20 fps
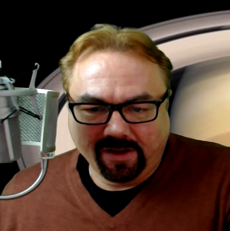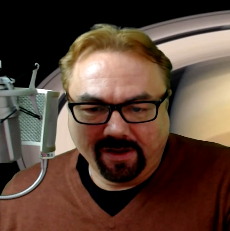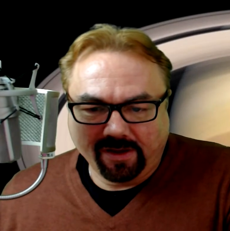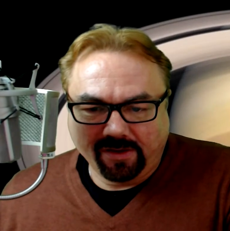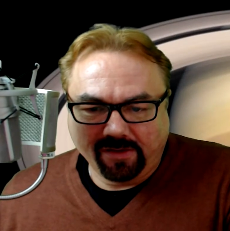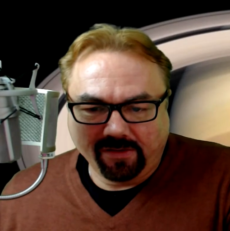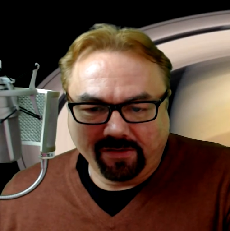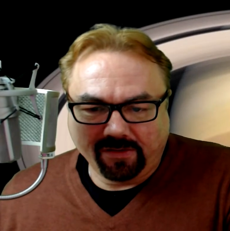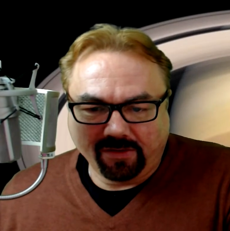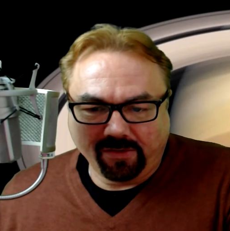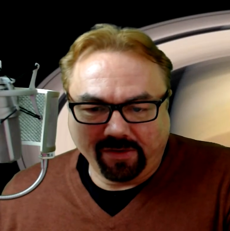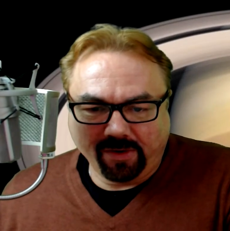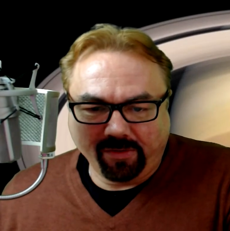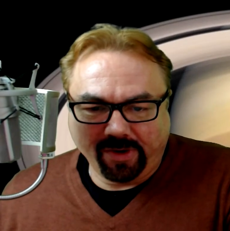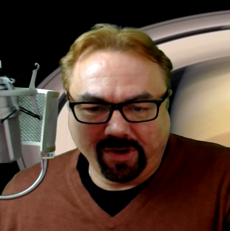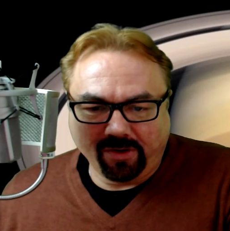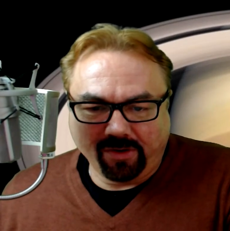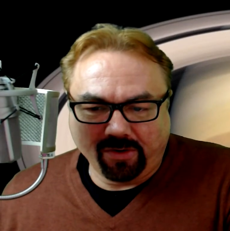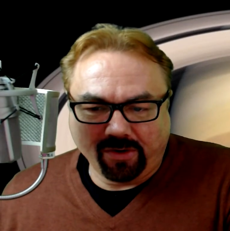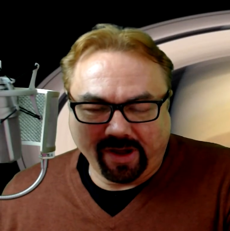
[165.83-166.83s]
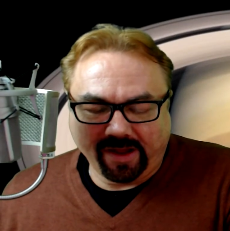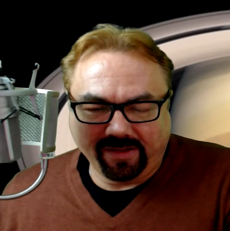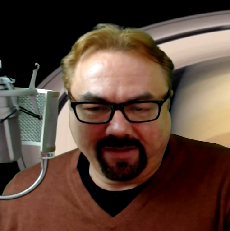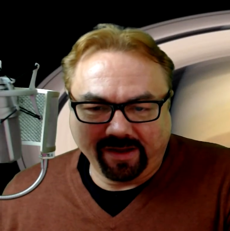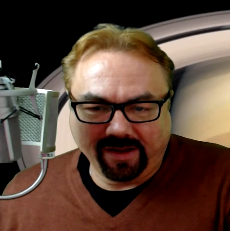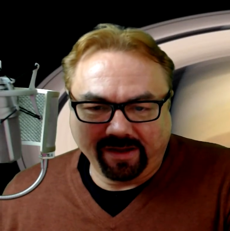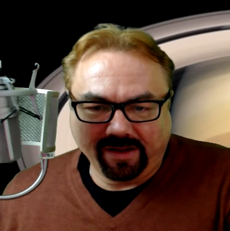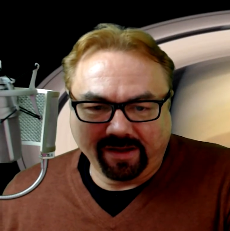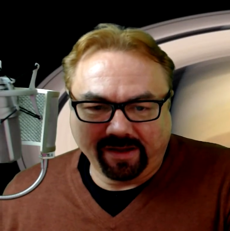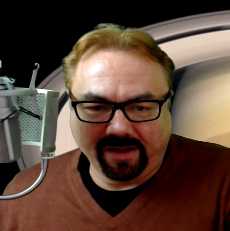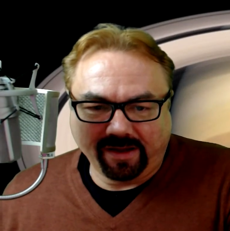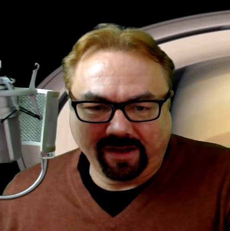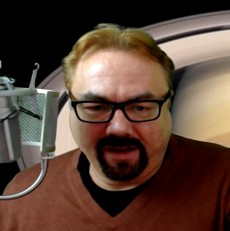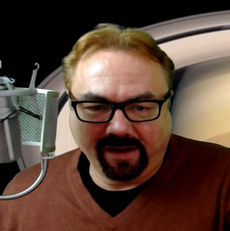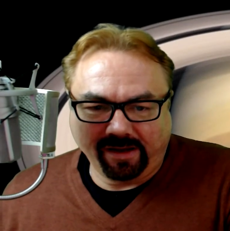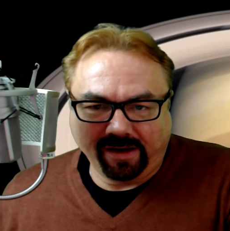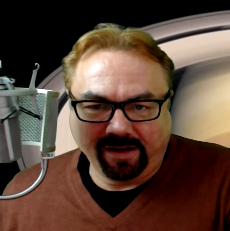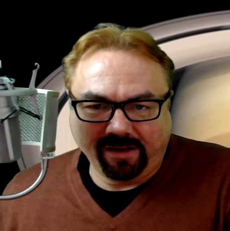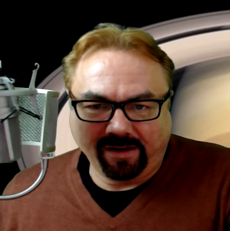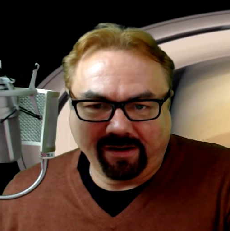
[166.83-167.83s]
So there we go. I think
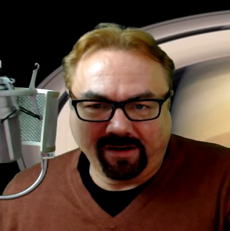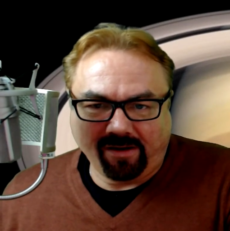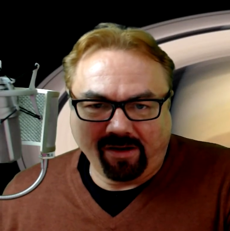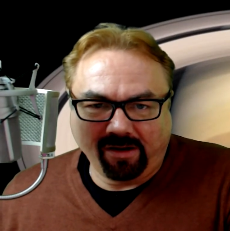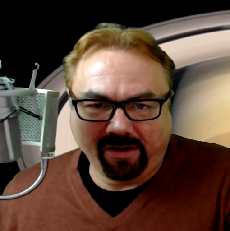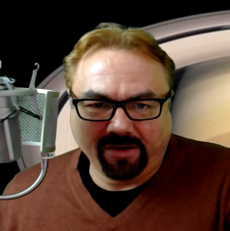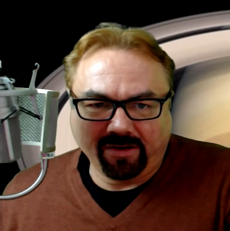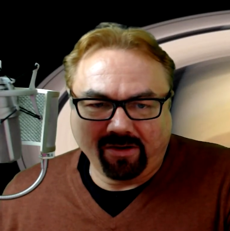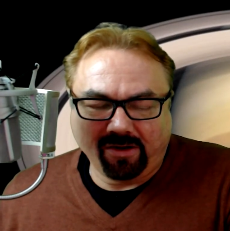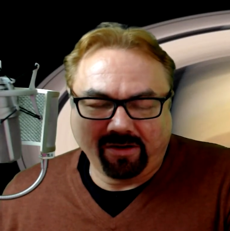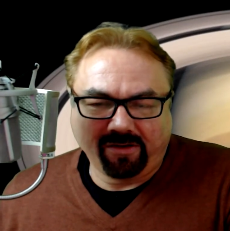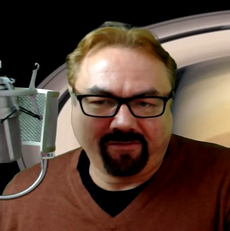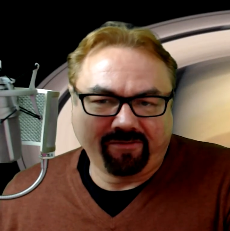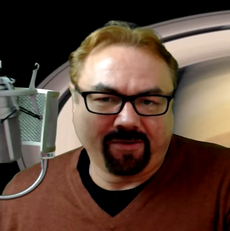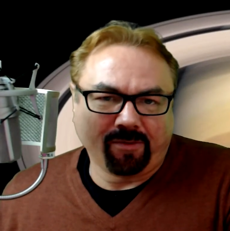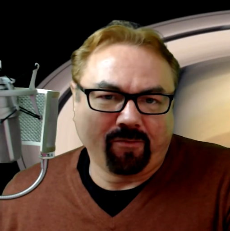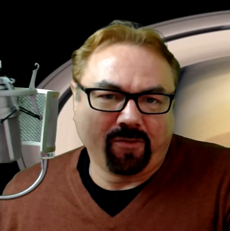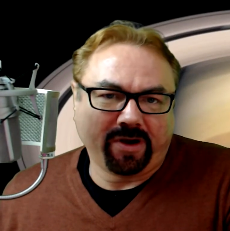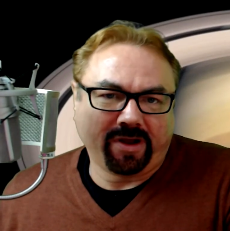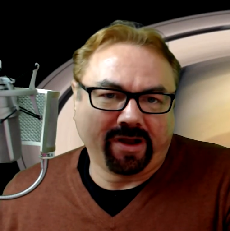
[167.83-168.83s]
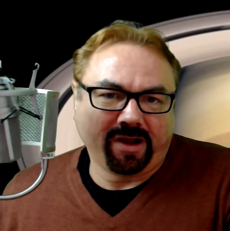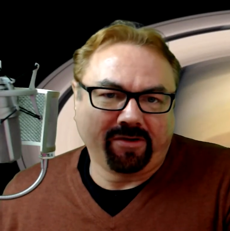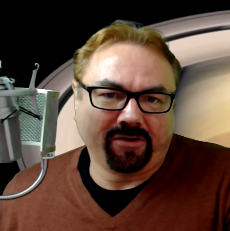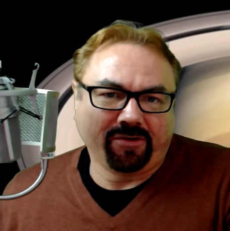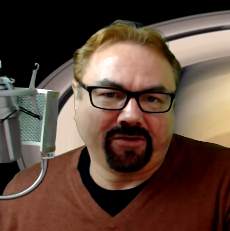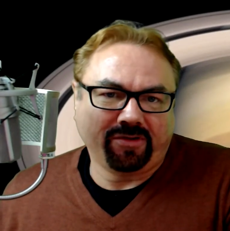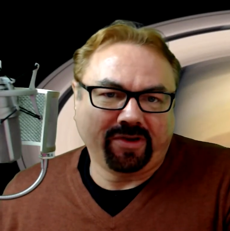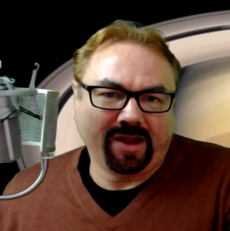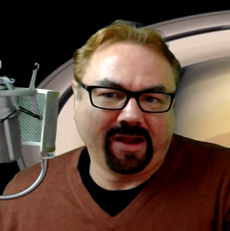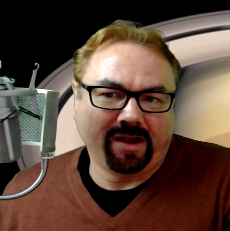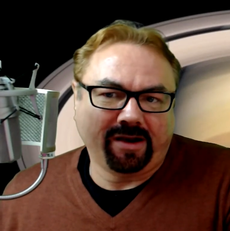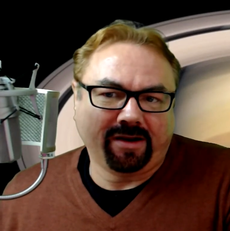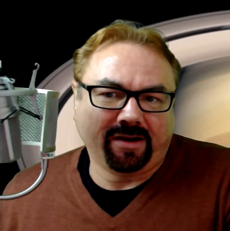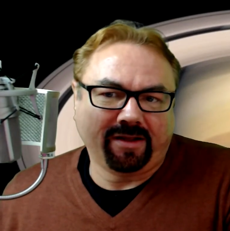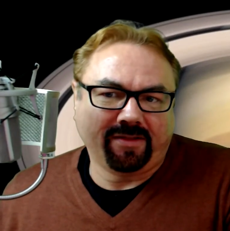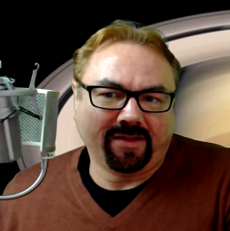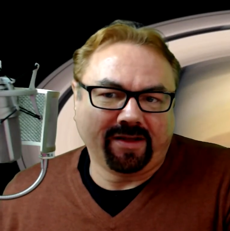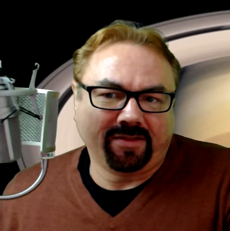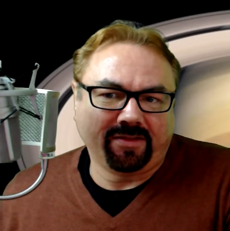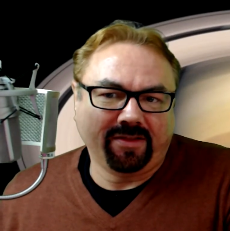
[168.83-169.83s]
in all, from what I understand,
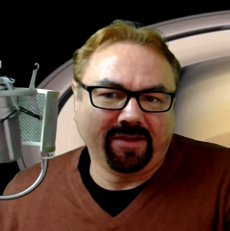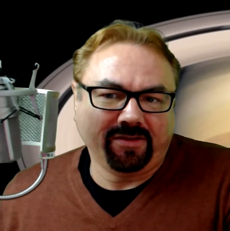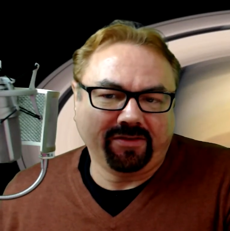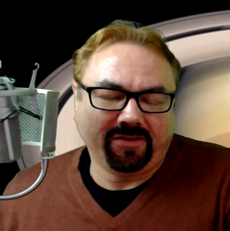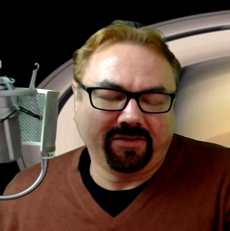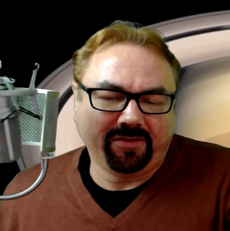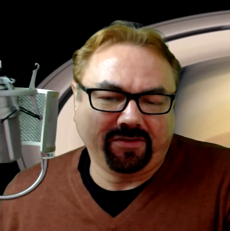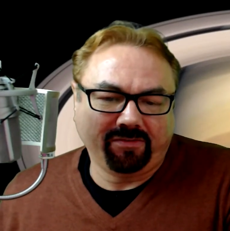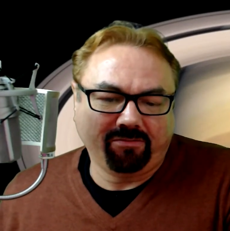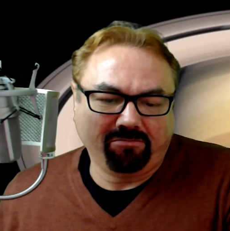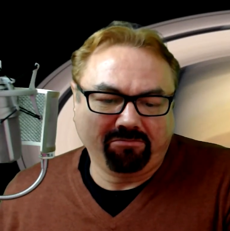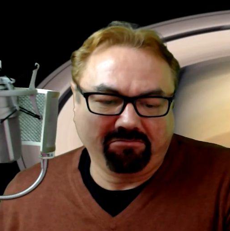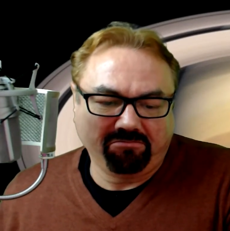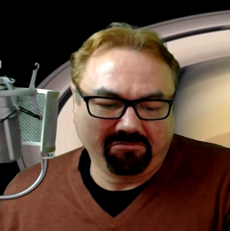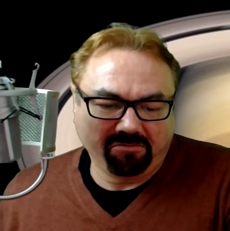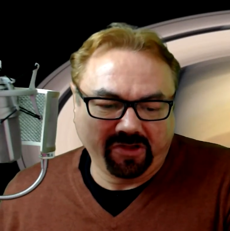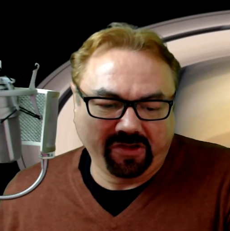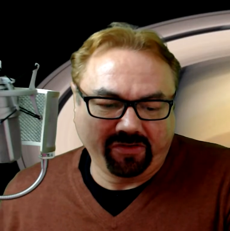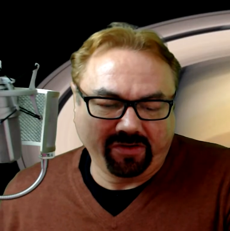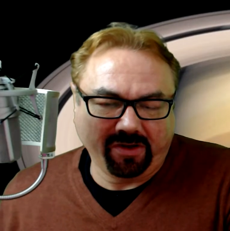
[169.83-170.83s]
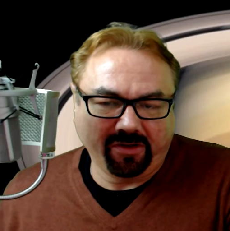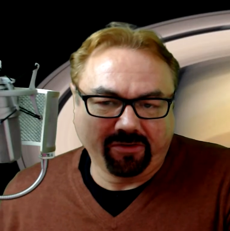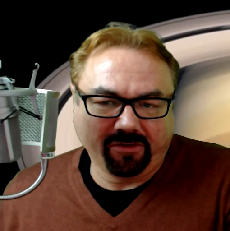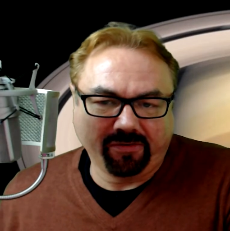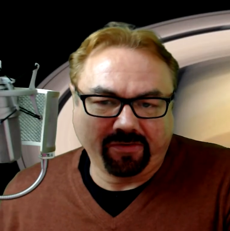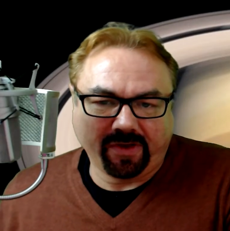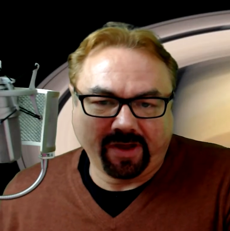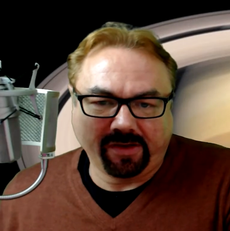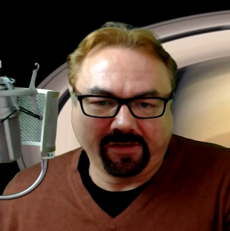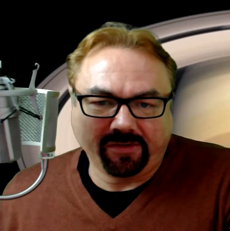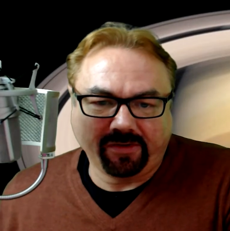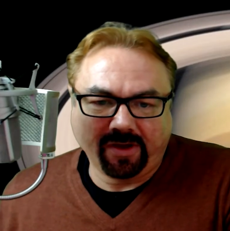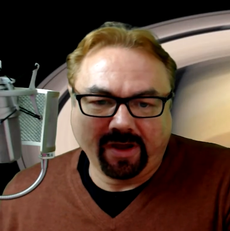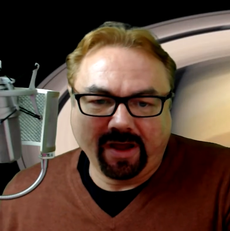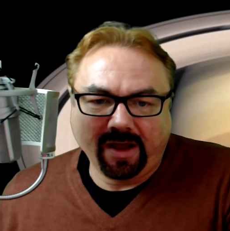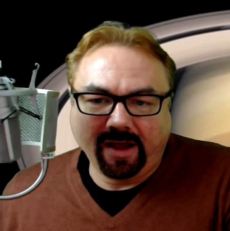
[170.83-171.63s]
that this interface